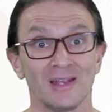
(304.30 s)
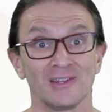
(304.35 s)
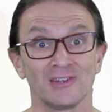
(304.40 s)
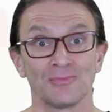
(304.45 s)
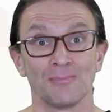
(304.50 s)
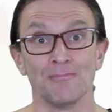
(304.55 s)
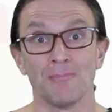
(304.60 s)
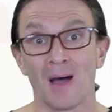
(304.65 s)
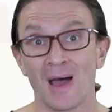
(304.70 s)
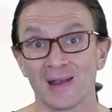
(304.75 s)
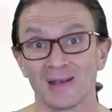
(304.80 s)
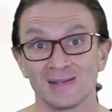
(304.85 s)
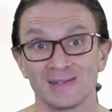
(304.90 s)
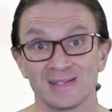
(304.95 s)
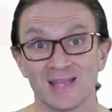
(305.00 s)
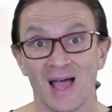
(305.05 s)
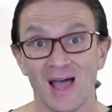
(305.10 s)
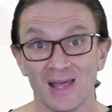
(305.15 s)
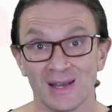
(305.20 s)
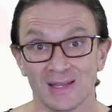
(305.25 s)
that it's
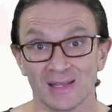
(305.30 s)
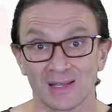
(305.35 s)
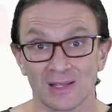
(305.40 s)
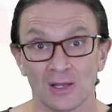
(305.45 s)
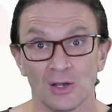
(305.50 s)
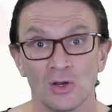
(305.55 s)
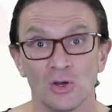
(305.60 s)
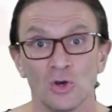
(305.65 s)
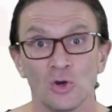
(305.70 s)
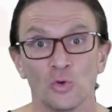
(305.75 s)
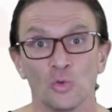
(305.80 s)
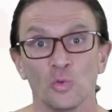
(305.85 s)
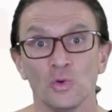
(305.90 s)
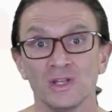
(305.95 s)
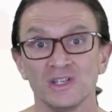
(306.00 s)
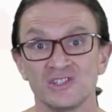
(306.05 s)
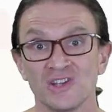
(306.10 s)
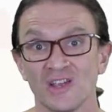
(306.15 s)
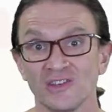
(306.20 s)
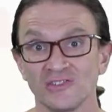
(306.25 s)
monotonic.
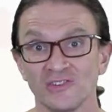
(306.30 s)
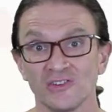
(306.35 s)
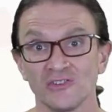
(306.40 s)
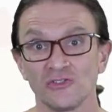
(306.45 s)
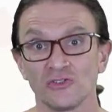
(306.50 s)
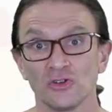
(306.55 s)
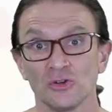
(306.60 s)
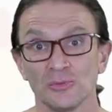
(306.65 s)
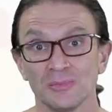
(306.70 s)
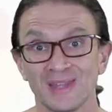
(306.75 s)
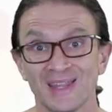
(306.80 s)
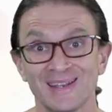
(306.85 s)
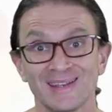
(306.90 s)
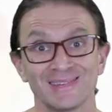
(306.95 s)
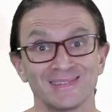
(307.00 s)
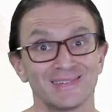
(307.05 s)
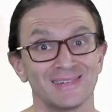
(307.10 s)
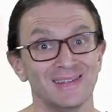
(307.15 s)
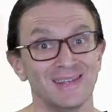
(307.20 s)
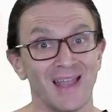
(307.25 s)
We just assume that
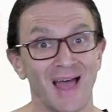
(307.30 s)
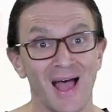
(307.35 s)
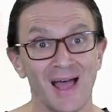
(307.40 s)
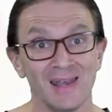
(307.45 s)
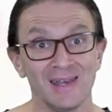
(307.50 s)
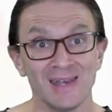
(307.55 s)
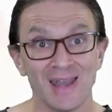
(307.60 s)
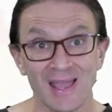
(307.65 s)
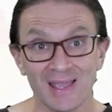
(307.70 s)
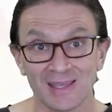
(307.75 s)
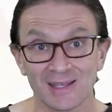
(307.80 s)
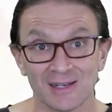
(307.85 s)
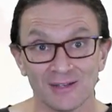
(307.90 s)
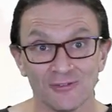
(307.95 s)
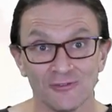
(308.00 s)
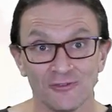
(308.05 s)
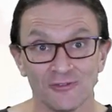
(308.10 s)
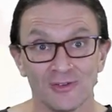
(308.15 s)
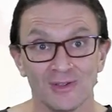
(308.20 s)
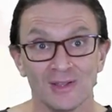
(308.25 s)
it's
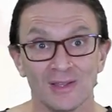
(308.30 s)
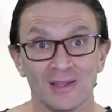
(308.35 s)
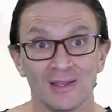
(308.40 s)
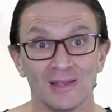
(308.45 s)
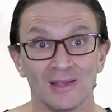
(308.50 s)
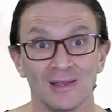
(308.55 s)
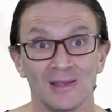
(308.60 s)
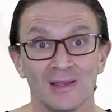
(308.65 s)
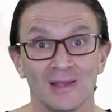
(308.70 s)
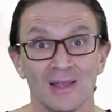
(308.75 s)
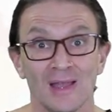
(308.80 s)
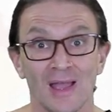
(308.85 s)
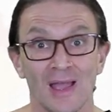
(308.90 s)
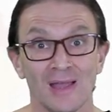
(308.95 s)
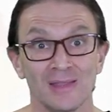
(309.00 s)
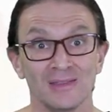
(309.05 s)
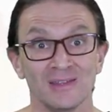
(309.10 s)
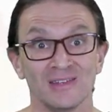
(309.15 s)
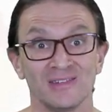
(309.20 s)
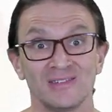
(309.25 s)
non-negative
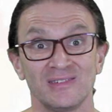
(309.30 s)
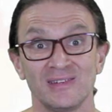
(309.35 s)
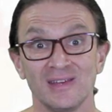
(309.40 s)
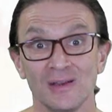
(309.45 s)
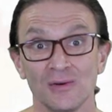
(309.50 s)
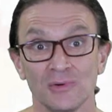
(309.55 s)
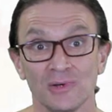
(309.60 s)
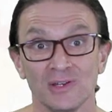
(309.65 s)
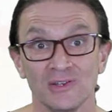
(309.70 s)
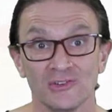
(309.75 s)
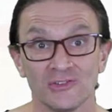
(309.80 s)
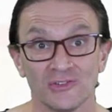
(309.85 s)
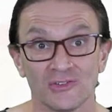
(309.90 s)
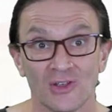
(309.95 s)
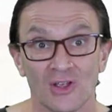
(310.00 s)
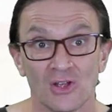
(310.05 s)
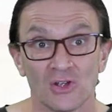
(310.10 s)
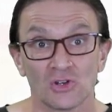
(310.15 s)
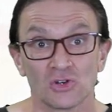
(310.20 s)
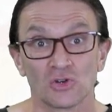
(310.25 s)
and the
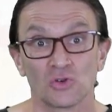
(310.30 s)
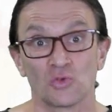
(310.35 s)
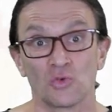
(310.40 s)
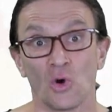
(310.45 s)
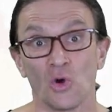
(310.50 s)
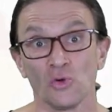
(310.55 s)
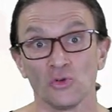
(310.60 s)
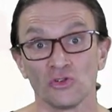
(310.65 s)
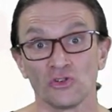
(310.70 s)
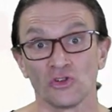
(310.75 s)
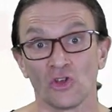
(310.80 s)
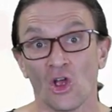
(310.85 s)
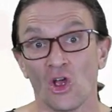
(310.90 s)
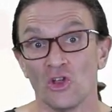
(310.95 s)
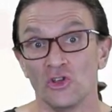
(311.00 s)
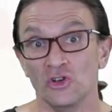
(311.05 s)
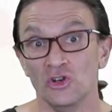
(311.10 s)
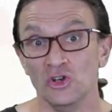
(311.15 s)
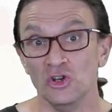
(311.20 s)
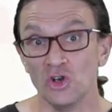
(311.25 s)
series grows
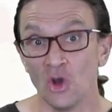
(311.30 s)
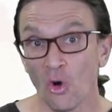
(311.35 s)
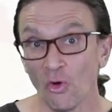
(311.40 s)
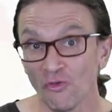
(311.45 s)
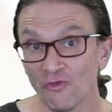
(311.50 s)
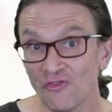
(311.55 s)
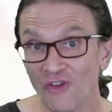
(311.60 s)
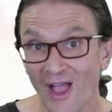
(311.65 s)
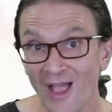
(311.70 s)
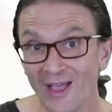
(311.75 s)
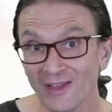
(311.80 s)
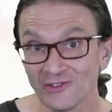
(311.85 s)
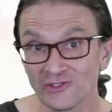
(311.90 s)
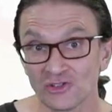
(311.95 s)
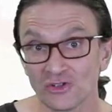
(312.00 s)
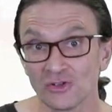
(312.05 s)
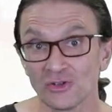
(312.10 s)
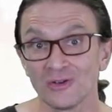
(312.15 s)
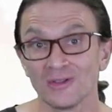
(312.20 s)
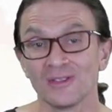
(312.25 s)
no
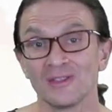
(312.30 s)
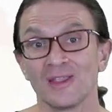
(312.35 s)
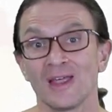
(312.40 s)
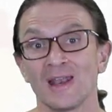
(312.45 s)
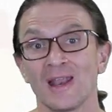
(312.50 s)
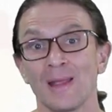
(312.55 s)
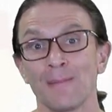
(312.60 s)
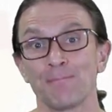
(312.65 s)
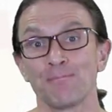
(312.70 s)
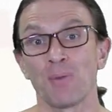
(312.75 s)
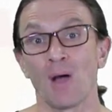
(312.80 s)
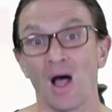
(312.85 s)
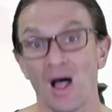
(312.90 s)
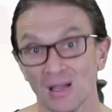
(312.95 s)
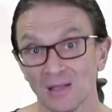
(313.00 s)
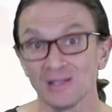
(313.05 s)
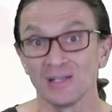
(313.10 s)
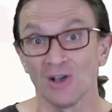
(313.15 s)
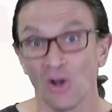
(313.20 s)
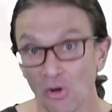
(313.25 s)
faster than a
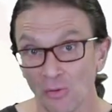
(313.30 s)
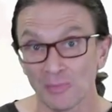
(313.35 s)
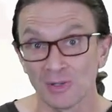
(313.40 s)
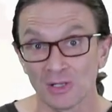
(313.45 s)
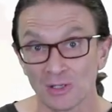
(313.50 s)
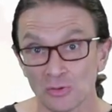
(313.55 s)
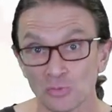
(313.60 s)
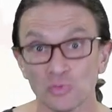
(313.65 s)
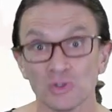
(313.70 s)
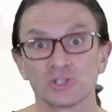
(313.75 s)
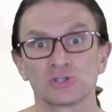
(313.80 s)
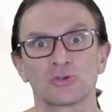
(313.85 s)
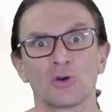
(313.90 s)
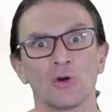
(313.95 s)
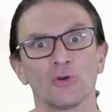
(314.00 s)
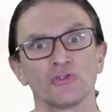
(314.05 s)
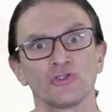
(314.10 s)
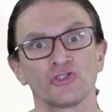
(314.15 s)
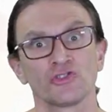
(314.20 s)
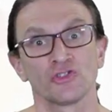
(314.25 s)
polynomial which
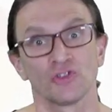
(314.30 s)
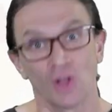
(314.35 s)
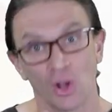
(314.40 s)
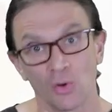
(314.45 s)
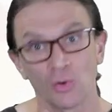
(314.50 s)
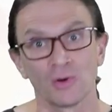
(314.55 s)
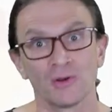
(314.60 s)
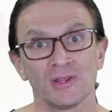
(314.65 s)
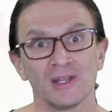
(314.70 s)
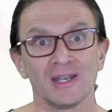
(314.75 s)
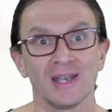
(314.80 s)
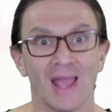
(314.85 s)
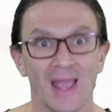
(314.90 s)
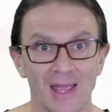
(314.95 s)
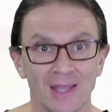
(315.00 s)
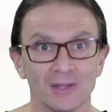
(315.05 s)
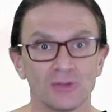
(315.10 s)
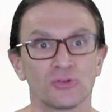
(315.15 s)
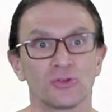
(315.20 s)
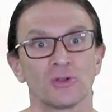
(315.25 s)
grows slower than
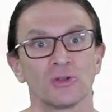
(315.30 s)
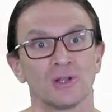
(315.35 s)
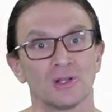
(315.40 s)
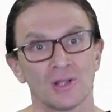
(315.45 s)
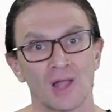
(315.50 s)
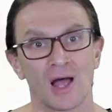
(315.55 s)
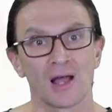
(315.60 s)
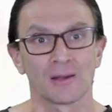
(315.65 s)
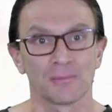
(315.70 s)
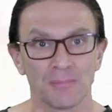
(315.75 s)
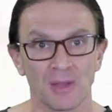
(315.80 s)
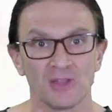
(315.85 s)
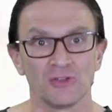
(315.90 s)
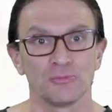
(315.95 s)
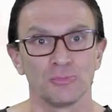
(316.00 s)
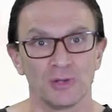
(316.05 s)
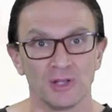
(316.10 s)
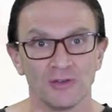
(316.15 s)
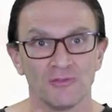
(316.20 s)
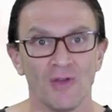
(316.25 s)
n to the log base
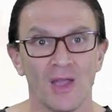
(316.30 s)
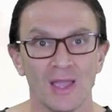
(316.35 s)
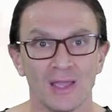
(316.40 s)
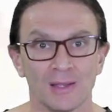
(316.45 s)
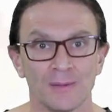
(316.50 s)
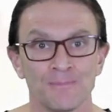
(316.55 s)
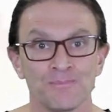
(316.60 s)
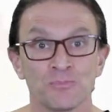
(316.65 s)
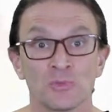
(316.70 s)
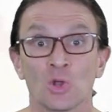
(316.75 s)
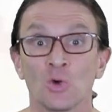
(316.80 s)
b of a.